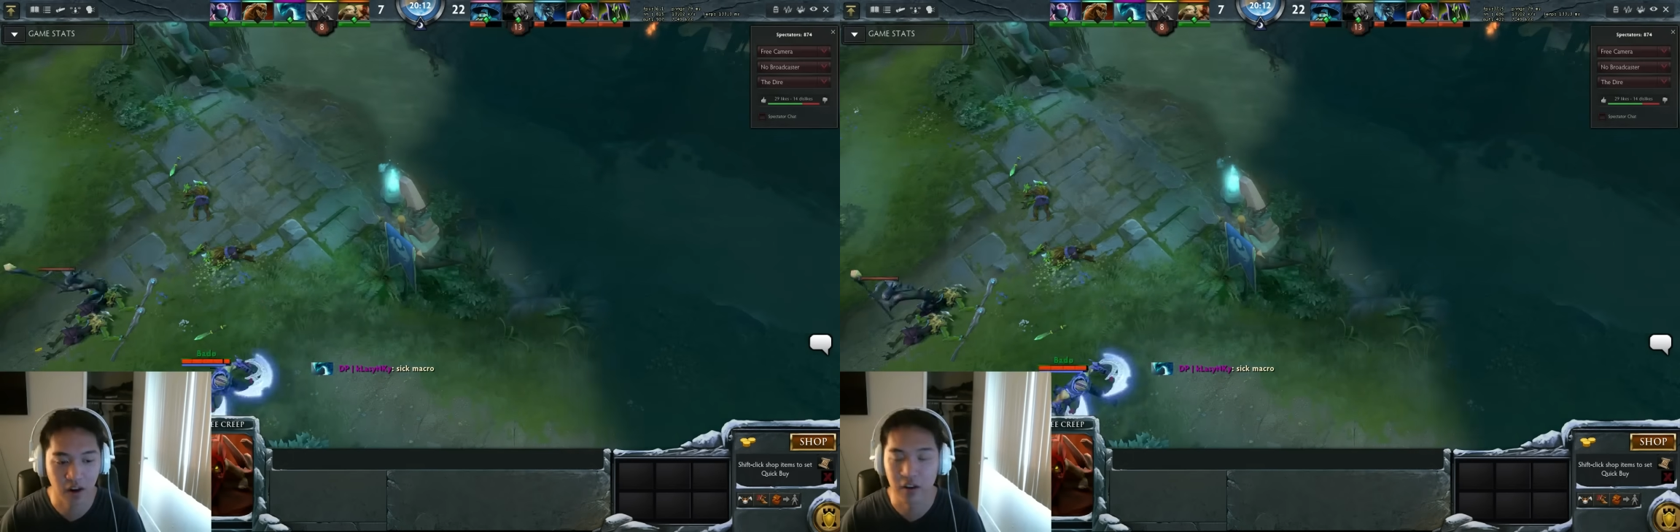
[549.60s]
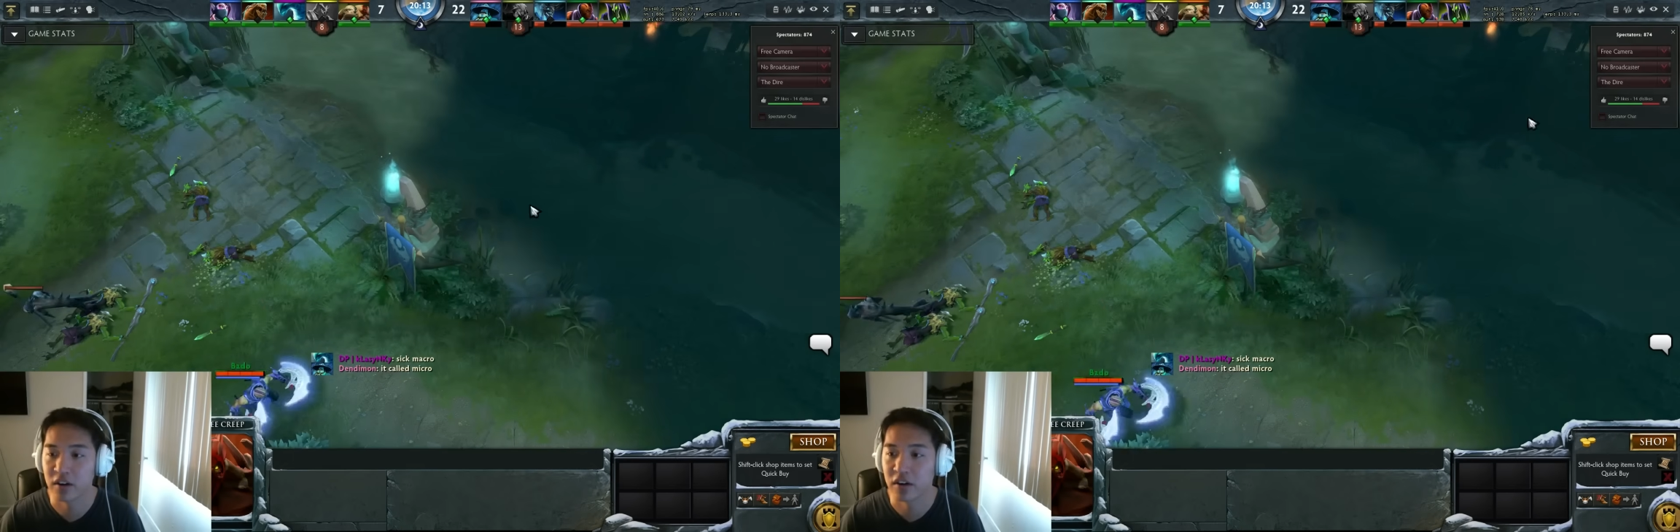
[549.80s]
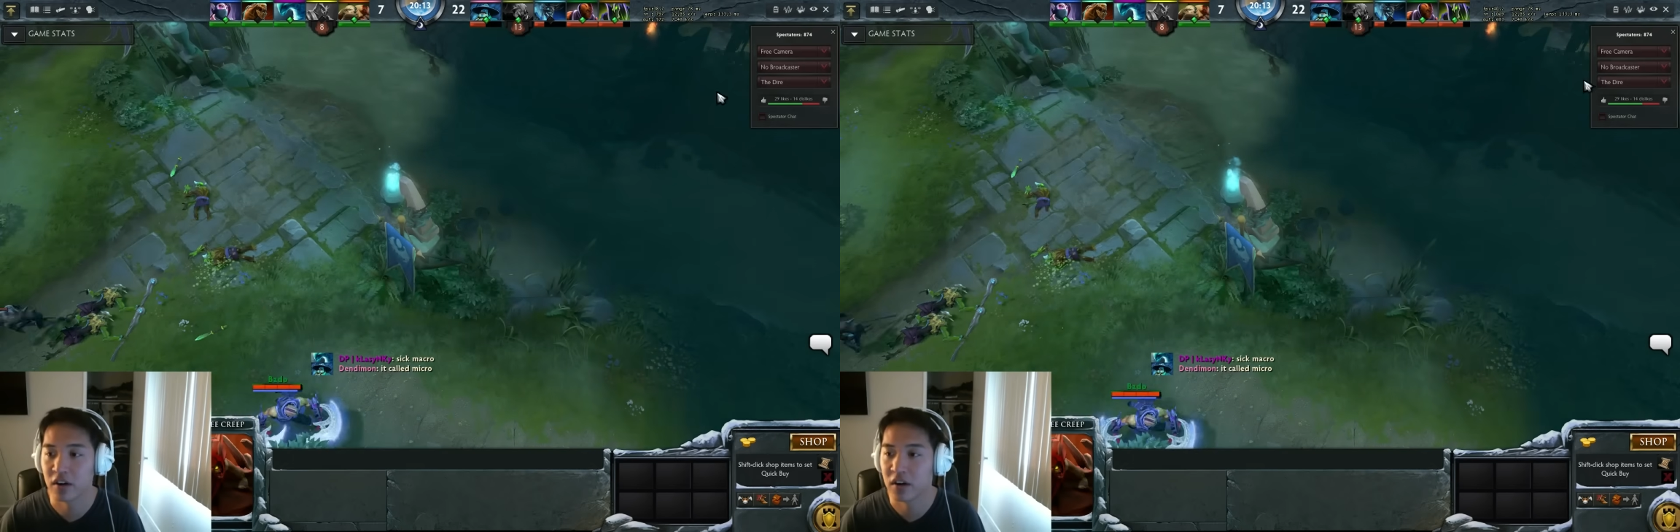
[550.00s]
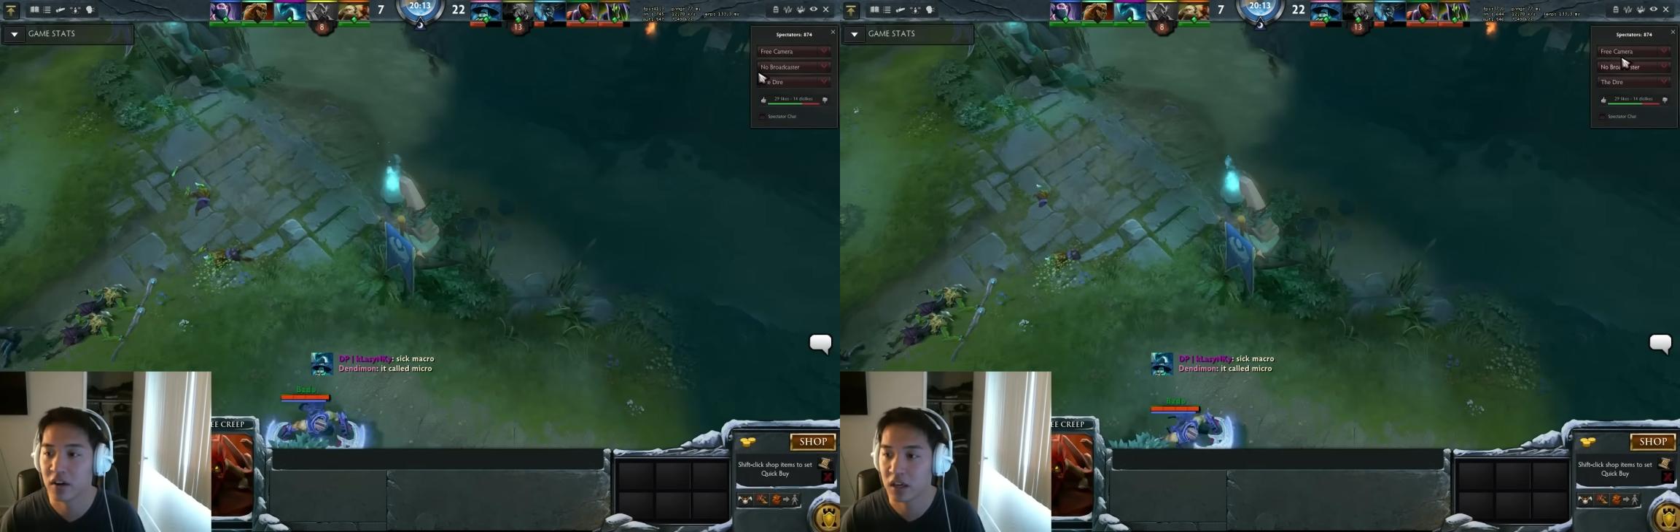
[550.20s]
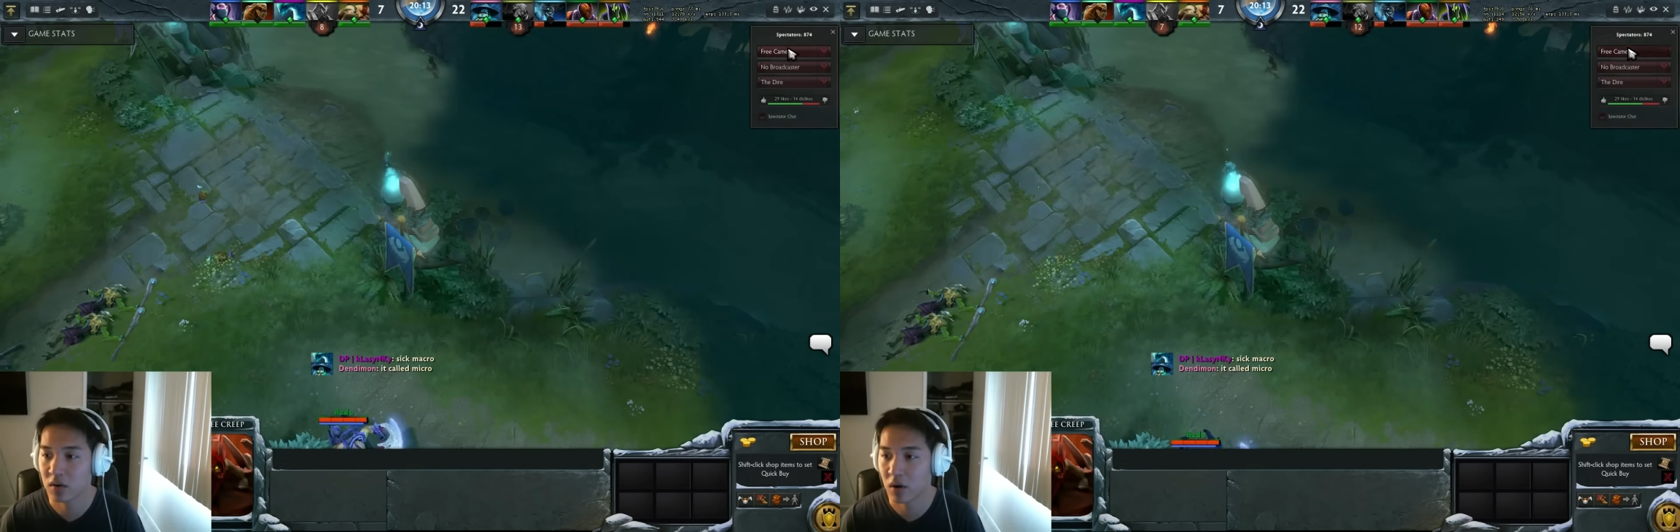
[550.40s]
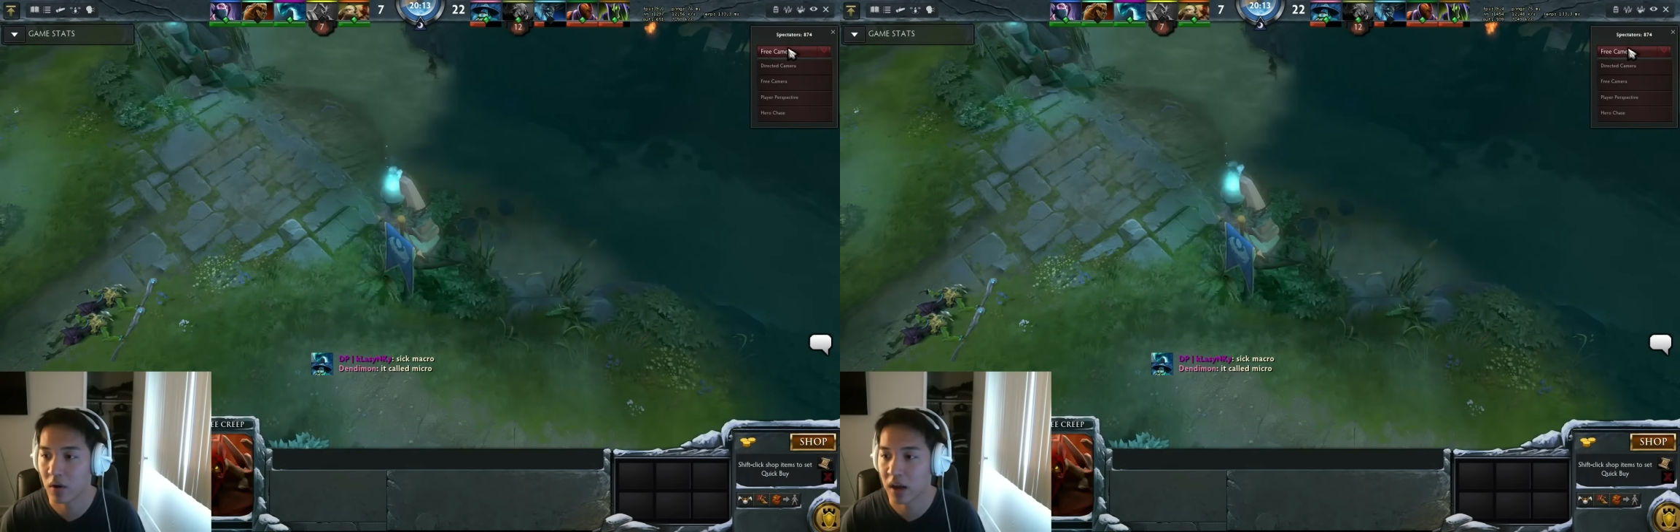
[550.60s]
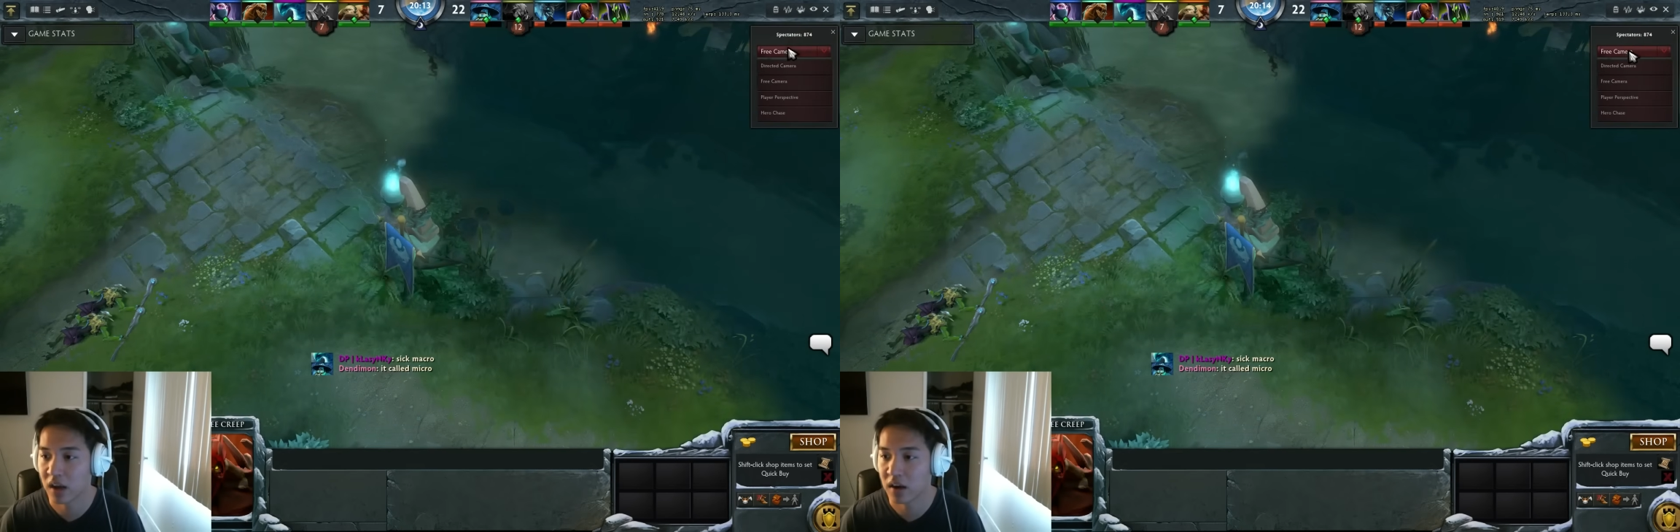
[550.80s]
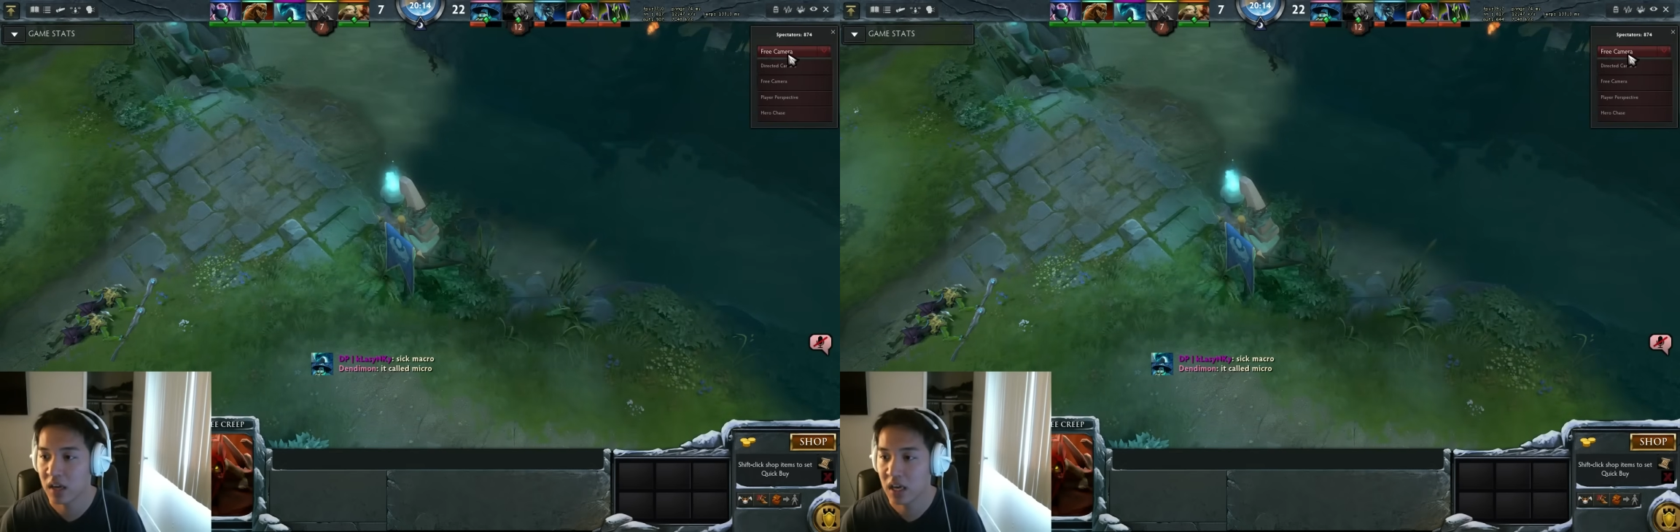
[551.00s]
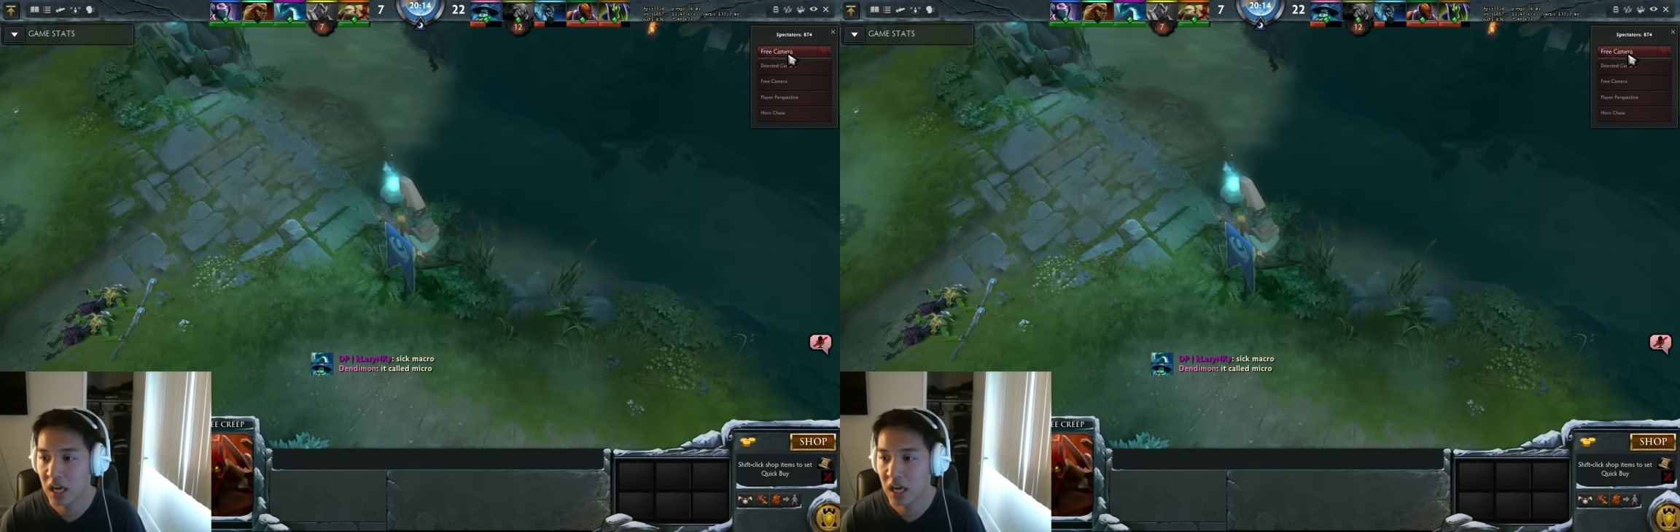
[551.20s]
on your hero, and